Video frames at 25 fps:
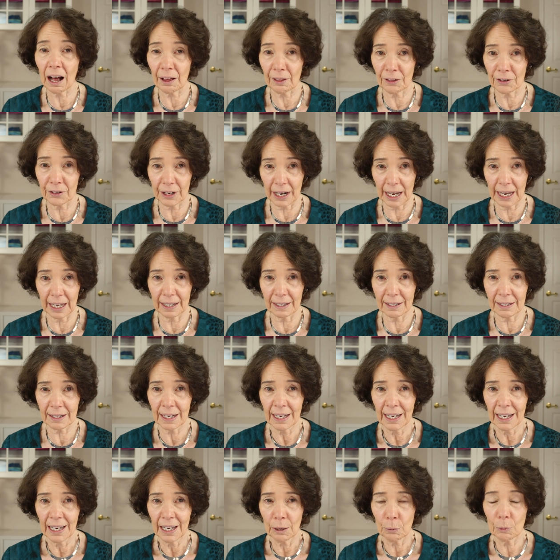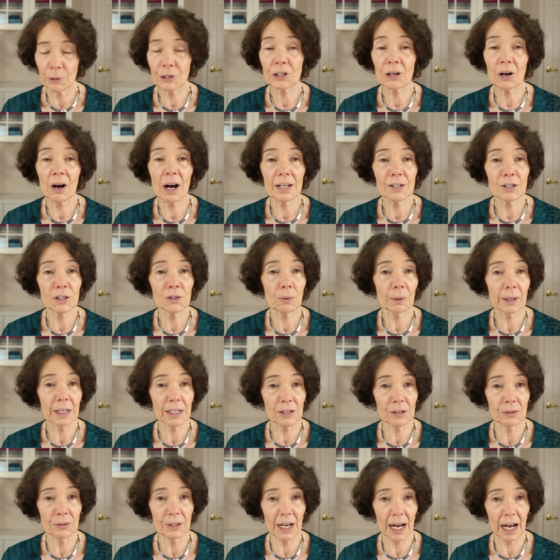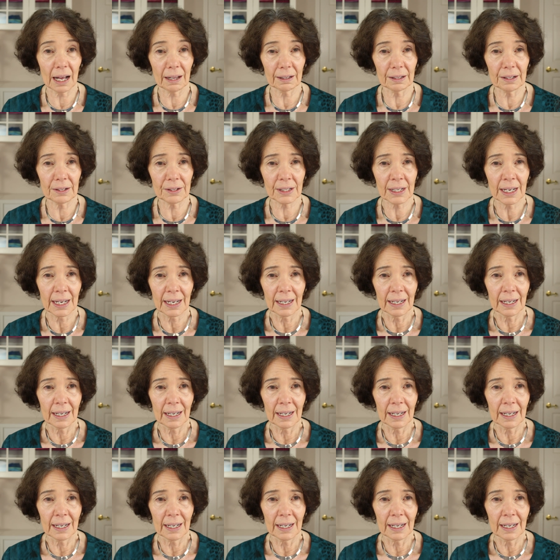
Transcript: other end, which costs $22.